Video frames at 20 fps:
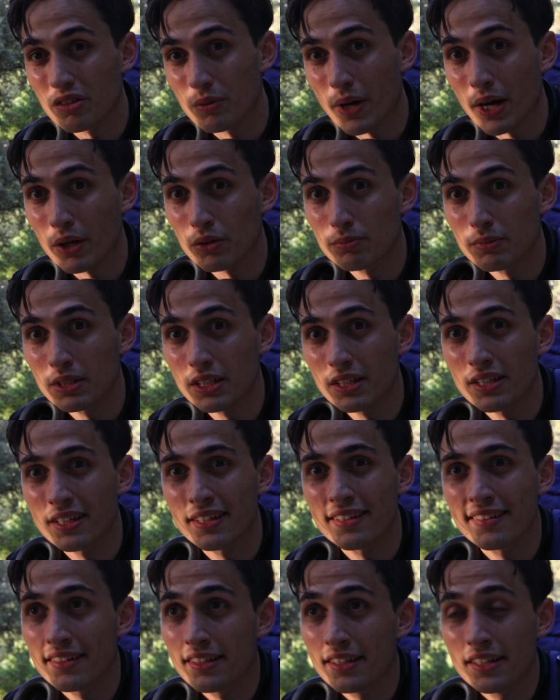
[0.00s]
around me.
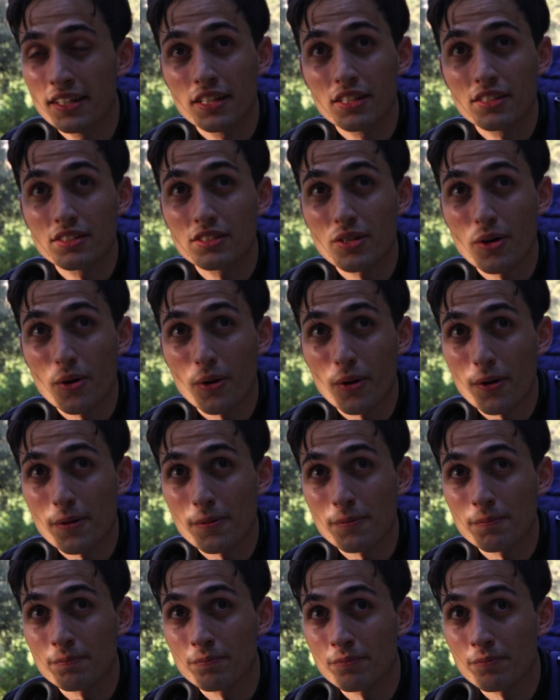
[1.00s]
So